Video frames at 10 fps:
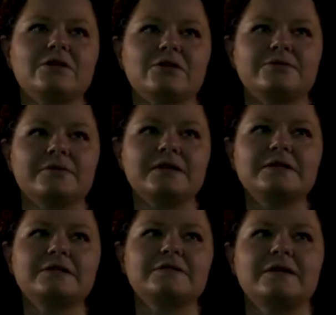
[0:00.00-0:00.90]
of
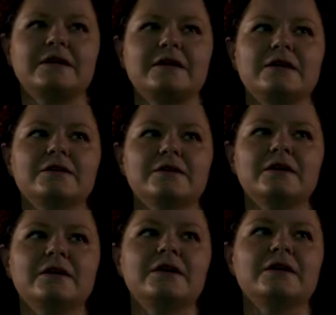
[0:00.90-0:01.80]
this thing here
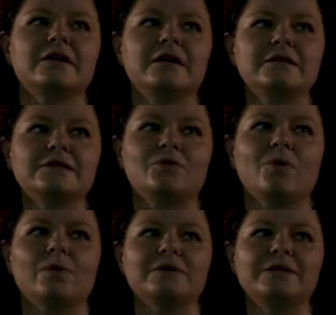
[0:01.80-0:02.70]
is
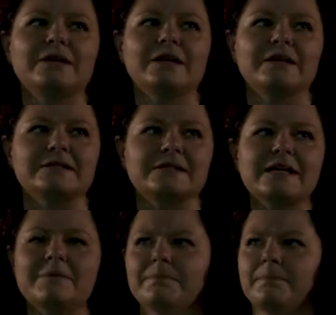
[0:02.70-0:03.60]
called a
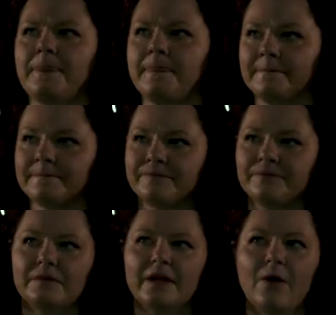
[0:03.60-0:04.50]
sum.
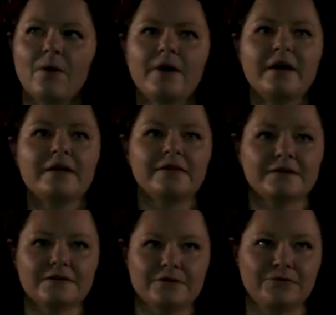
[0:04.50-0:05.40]
Now,
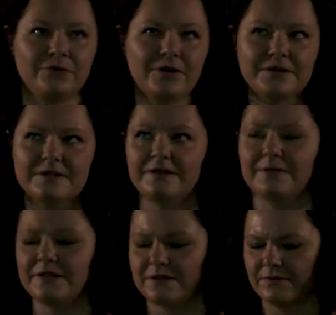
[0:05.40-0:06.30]
this is the first
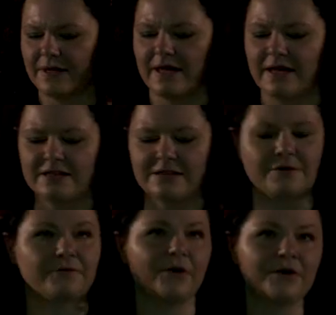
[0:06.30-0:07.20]
equation we had and the
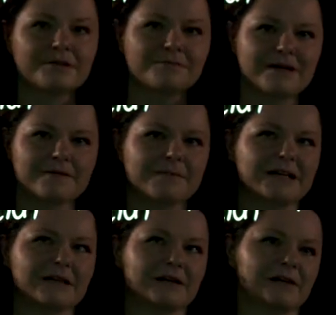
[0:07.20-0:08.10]
first
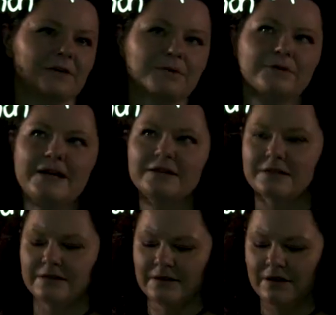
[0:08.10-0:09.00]
mathematical
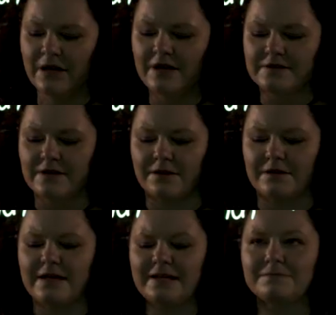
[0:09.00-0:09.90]
operation. So the
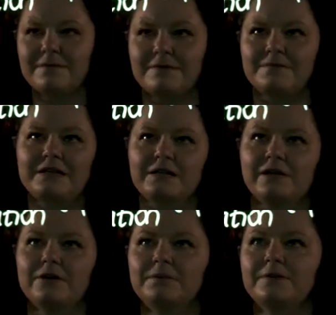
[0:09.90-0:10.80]
next
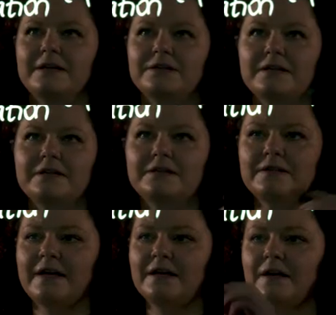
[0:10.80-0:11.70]
mathematical operation is
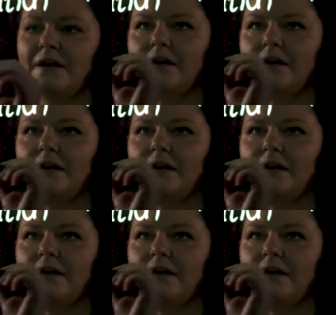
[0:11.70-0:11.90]
then